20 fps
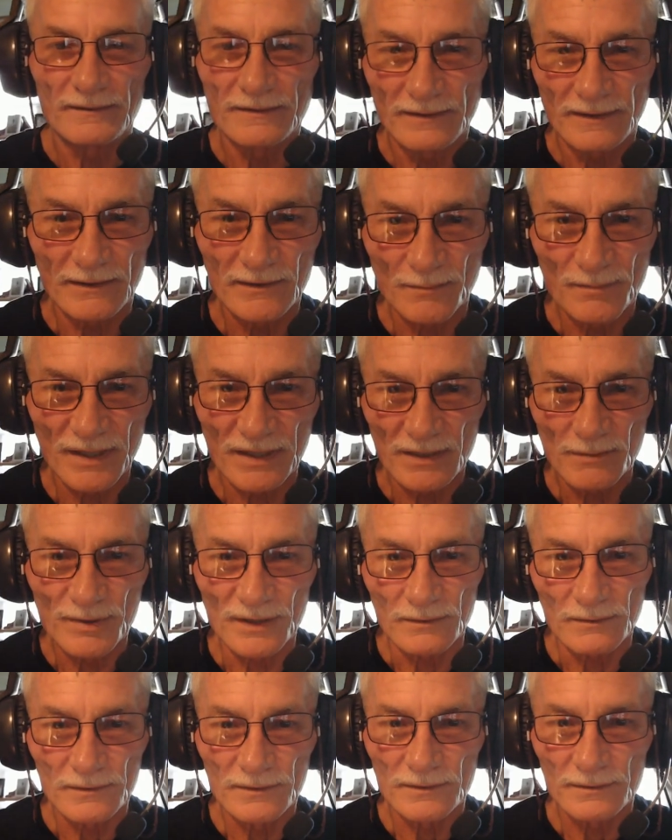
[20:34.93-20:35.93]
have to pay the
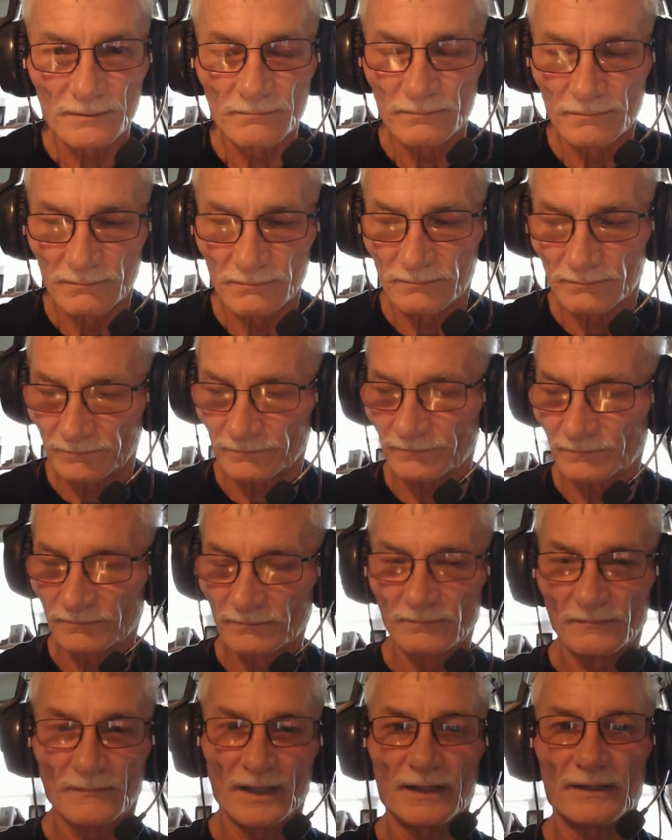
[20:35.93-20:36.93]
bills.
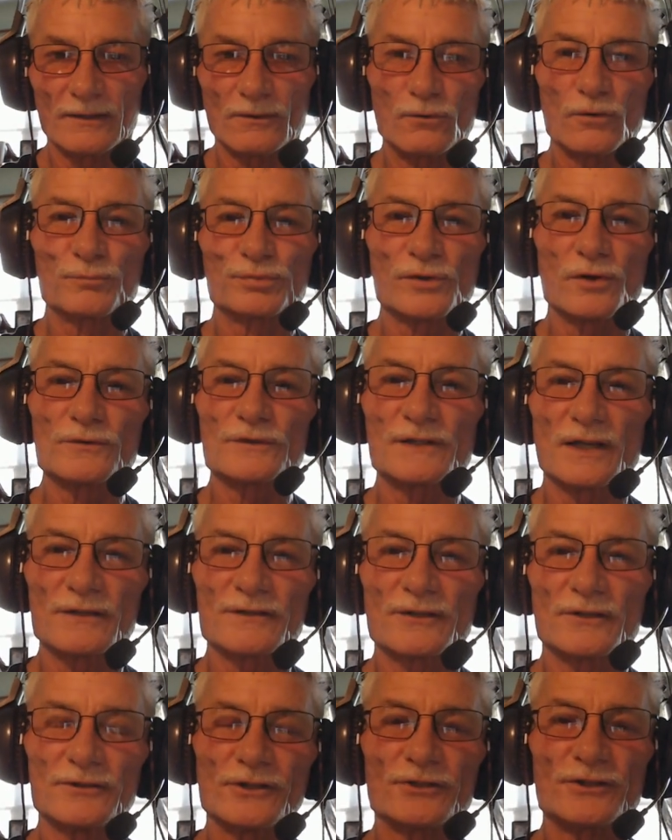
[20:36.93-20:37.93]
In the whole
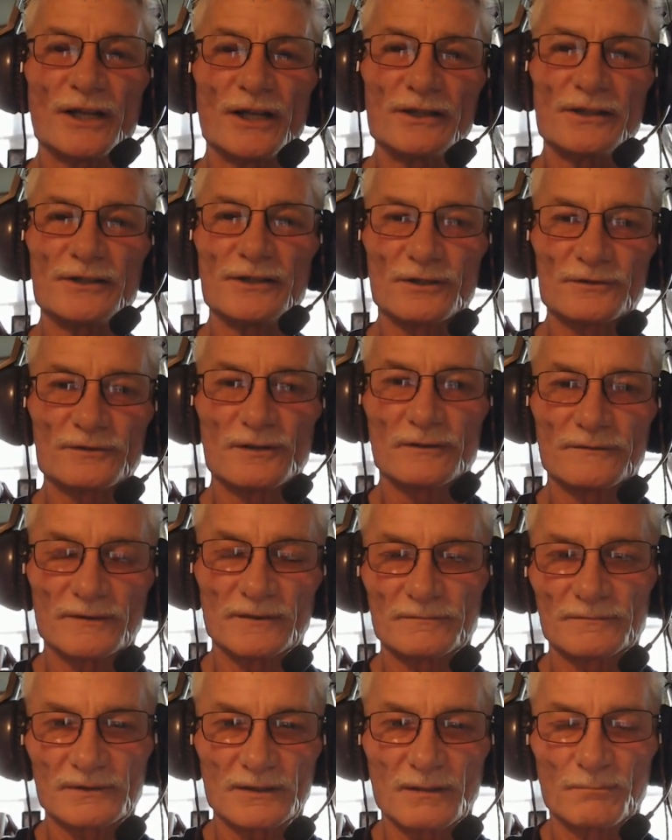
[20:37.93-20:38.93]
process here, you're taking yourself
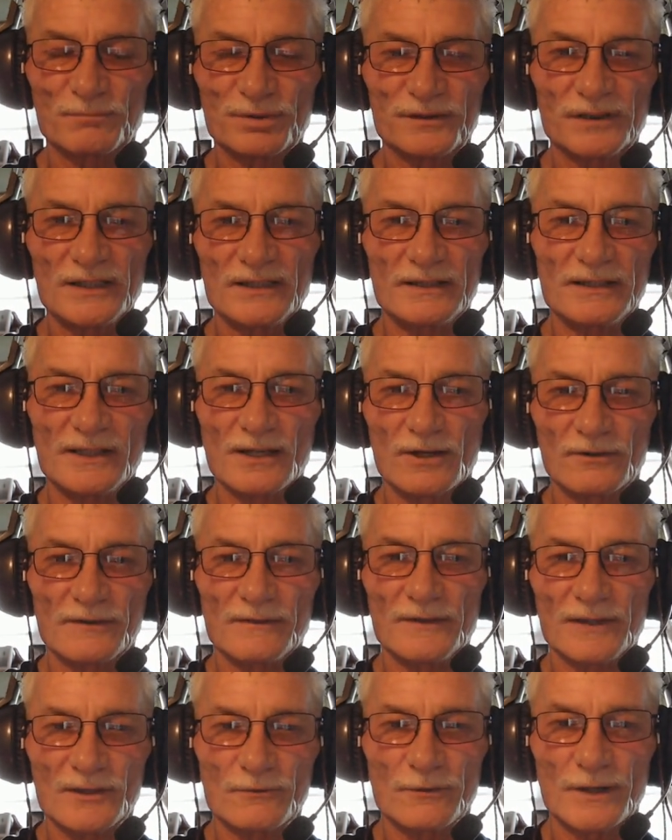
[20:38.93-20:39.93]
completely out
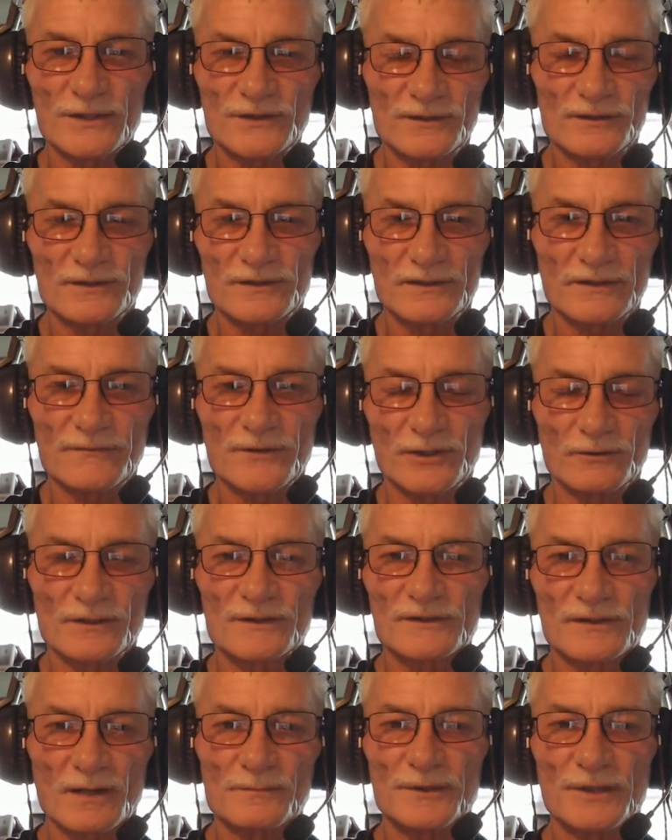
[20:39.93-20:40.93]
of the equation as if you're a
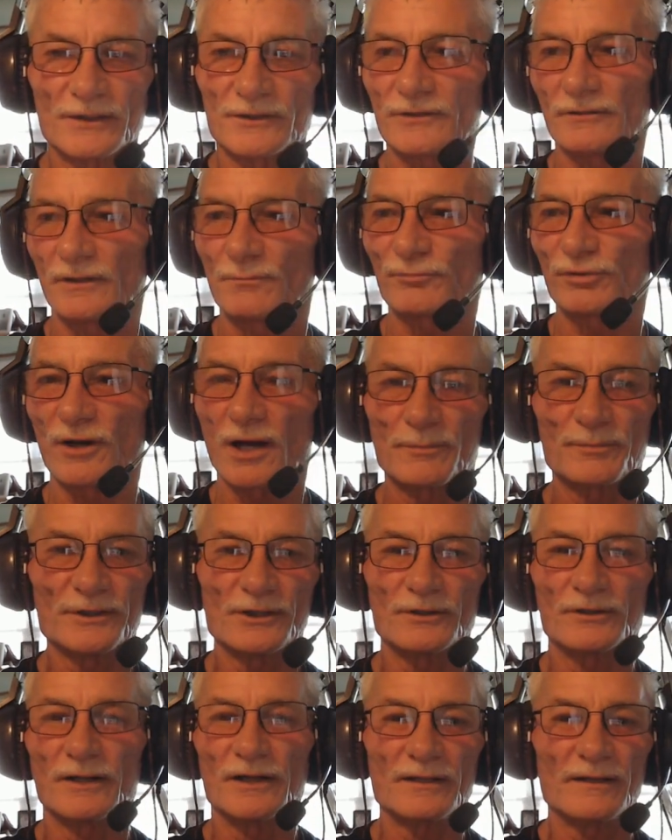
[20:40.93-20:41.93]
subject or a
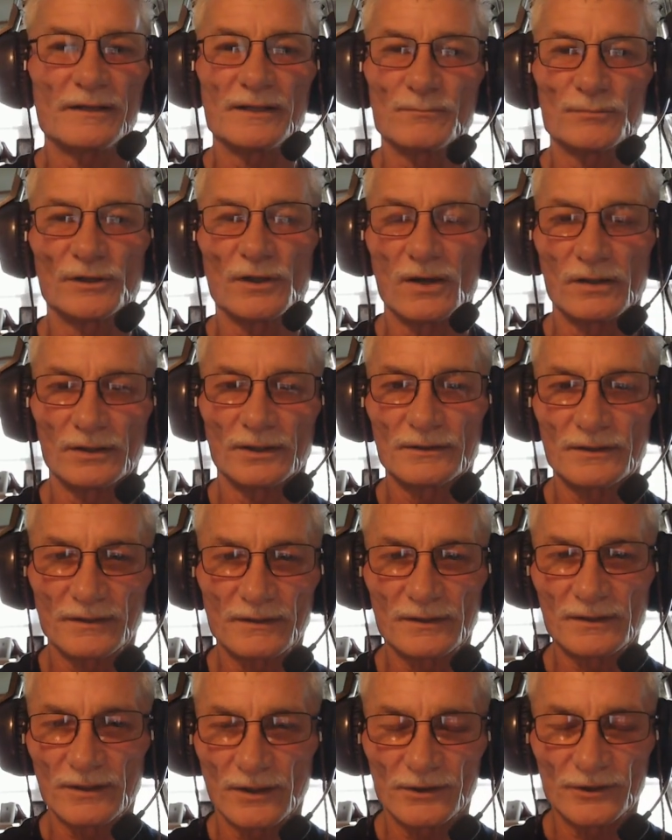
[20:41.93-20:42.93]
property or anything belonging to
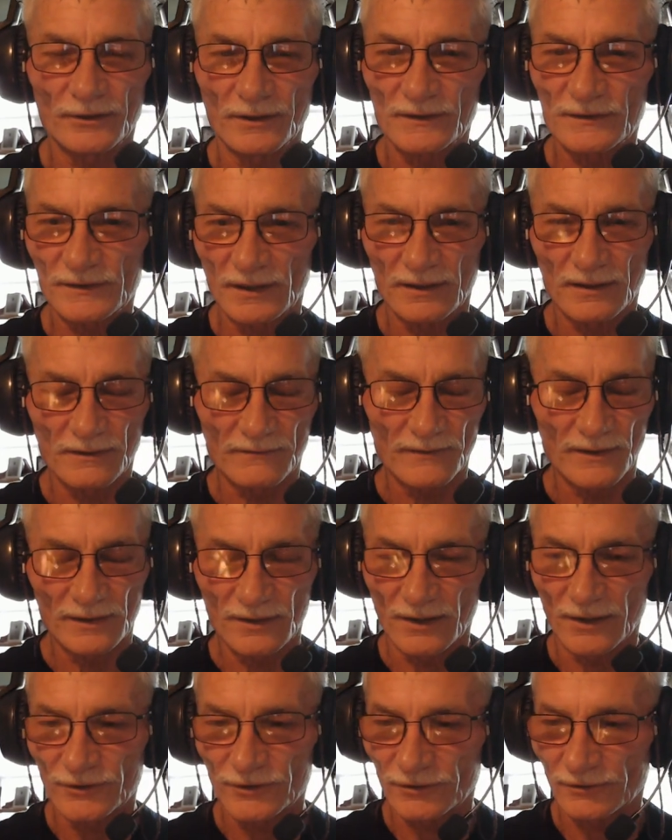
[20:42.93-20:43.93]
the country, a son of the
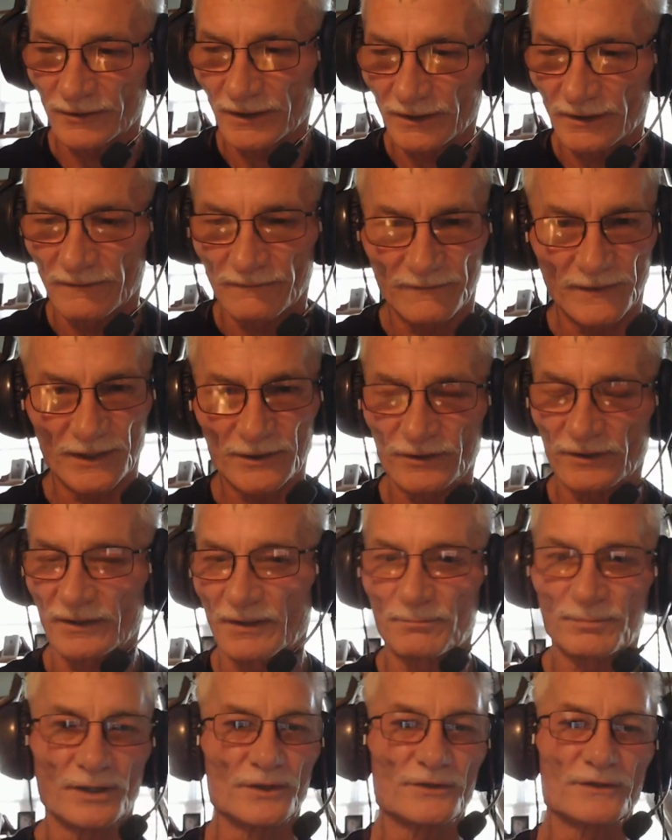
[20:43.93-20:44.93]
country, a fiction,
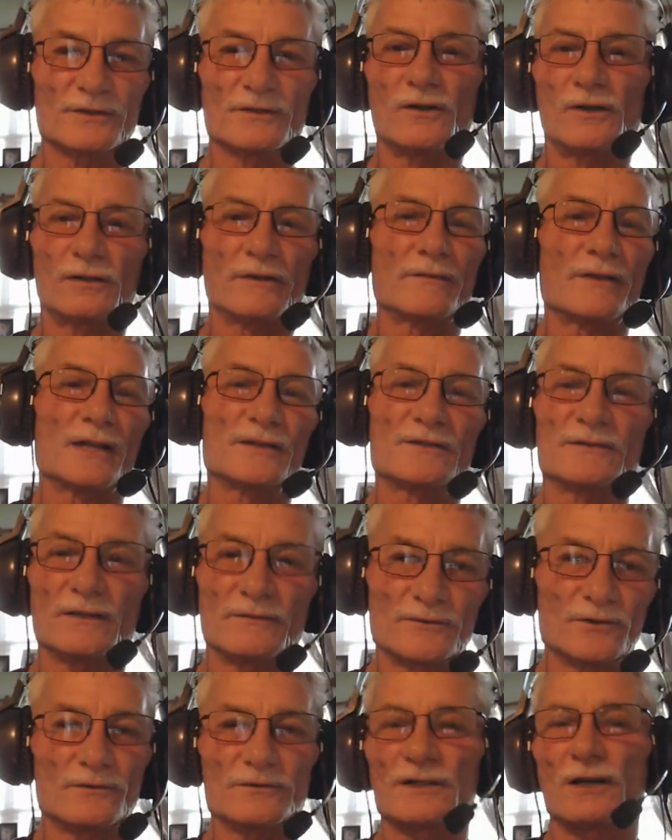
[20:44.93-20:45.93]
a person. All of that
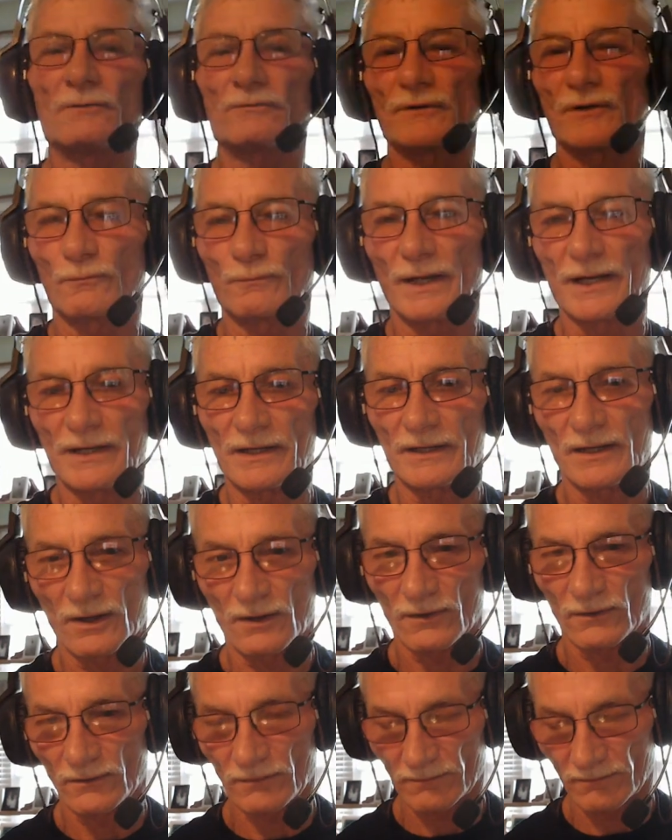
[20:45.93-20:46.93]
stuff goes out the
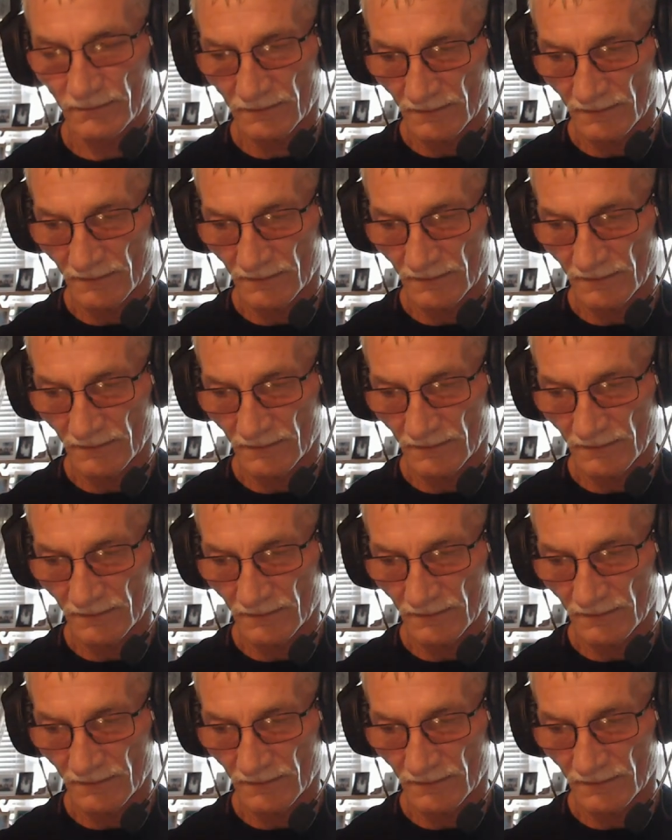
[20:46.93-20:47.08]
window.